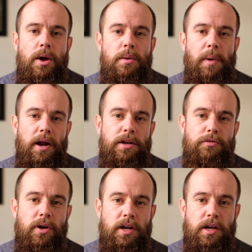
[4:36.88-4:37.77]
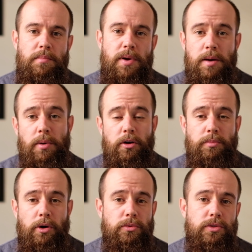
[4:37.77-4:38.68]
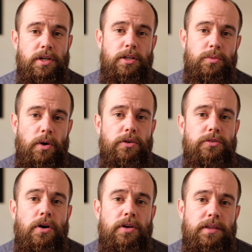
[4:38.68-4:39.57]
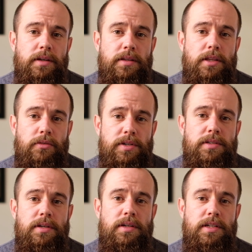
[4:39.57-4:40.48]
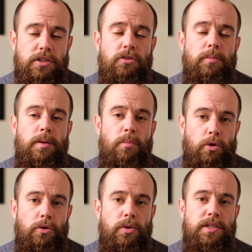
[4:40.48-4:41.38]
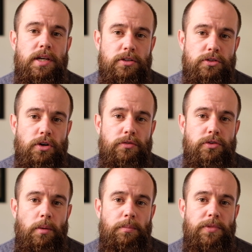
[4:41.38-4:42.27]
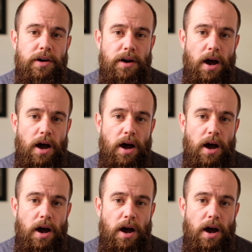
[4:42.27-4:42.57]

But if we're going to compare both models, it's worth noting that there is considerably more noise in a soft top than an